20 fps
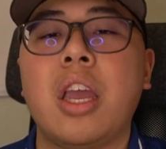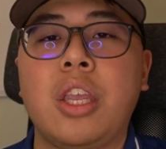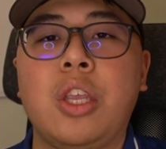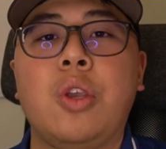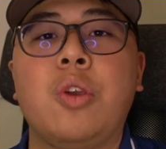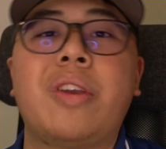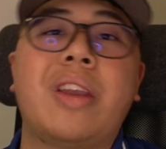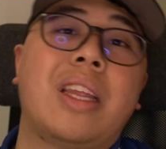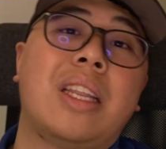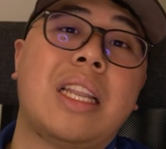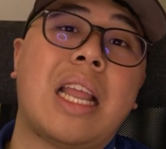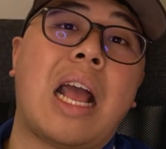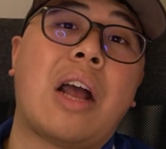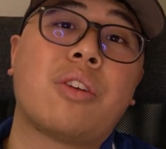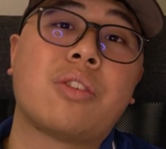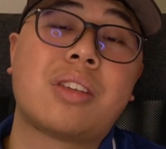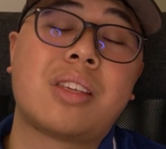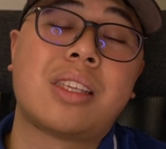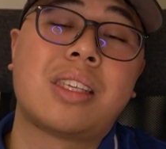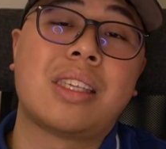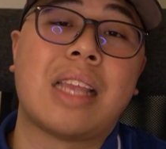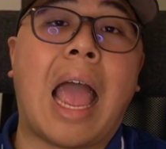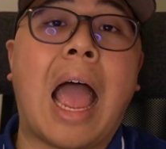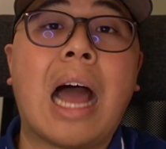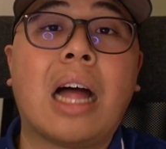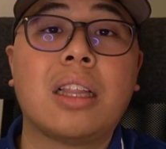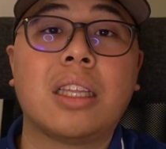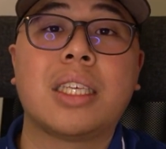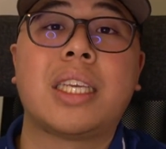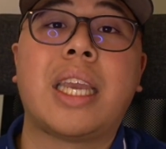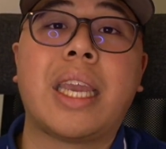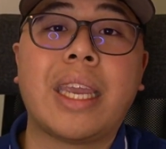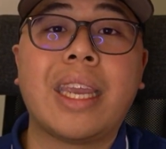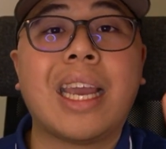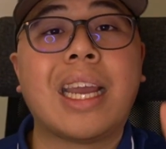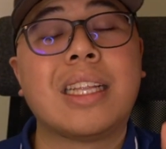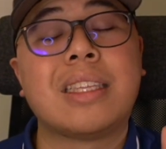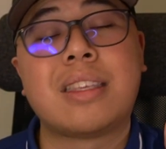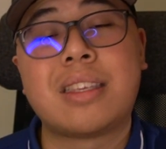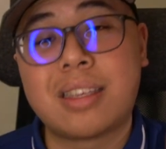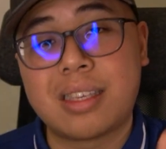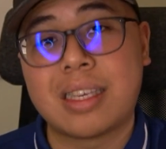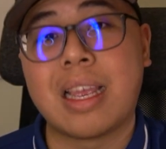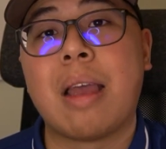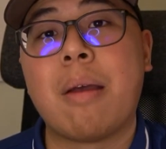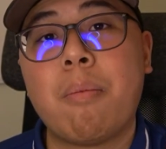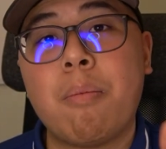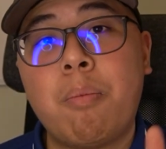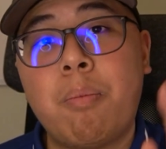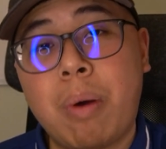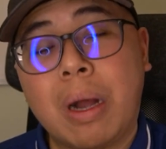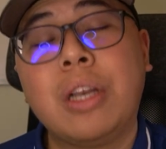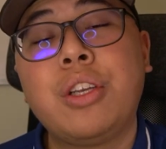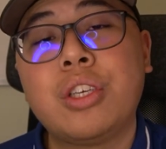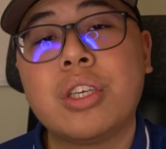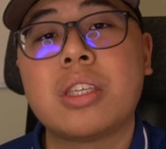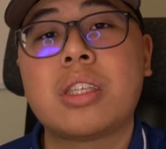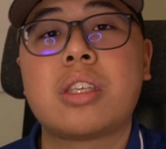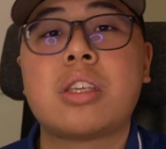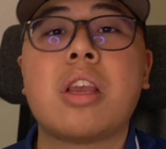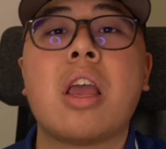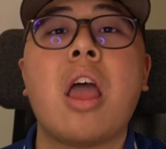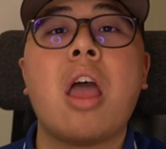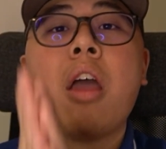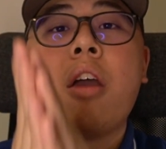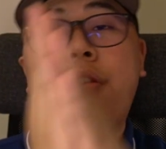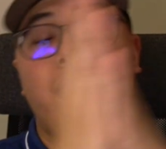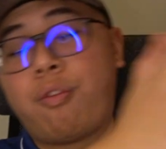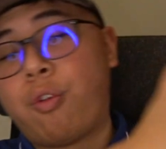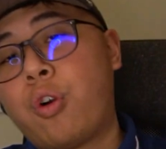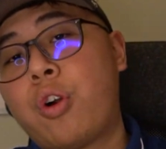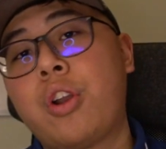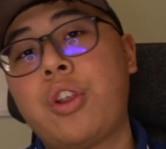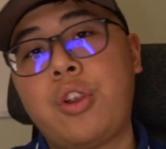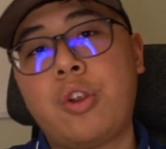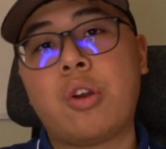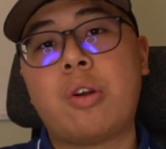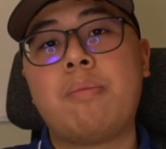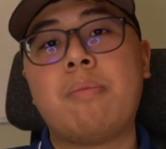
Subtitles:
you can now allocate and set budgets for your